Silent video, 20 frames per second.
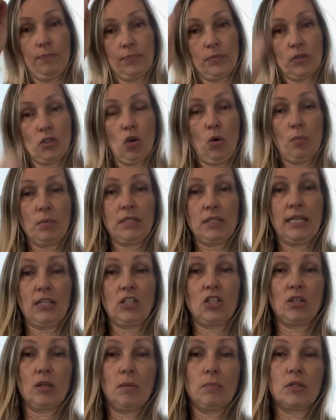top
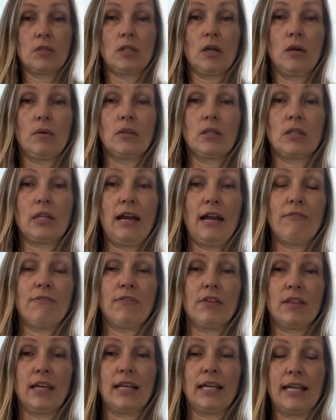stitch them. So
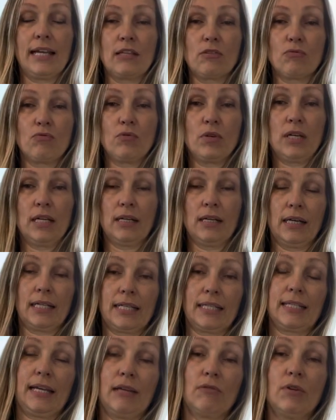everything is like I
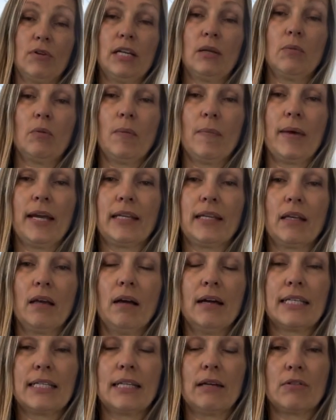say, really well made. The
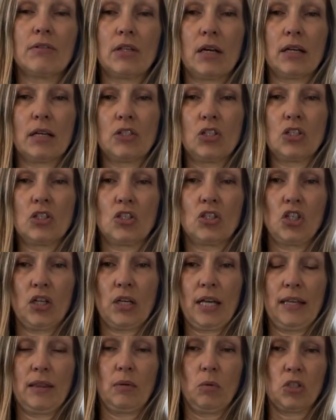idea is that I can just
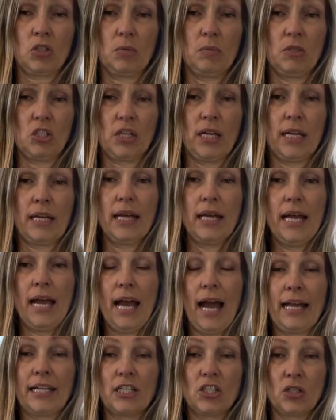chuck it in the washing machine
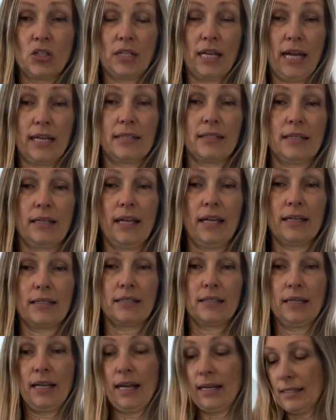and it should last and last
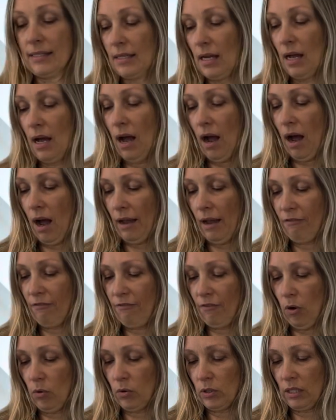and last. I
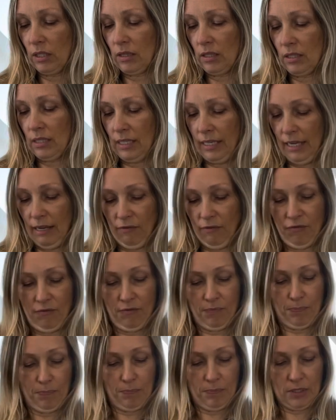folded the
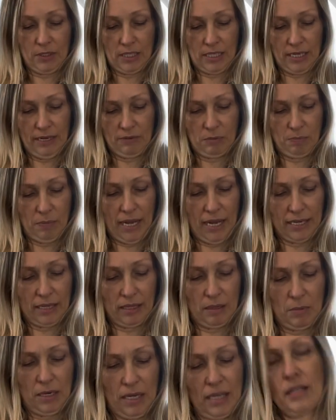sleeves back at
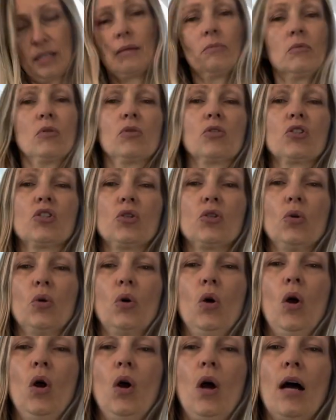the minute because I'm not sure.
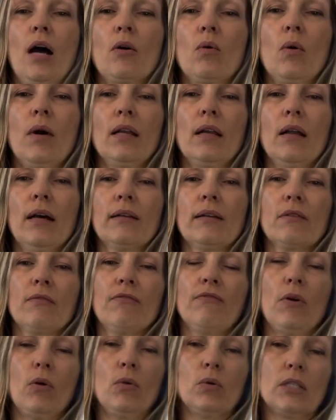I quite like the
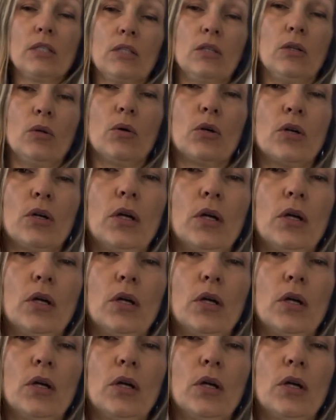folded look,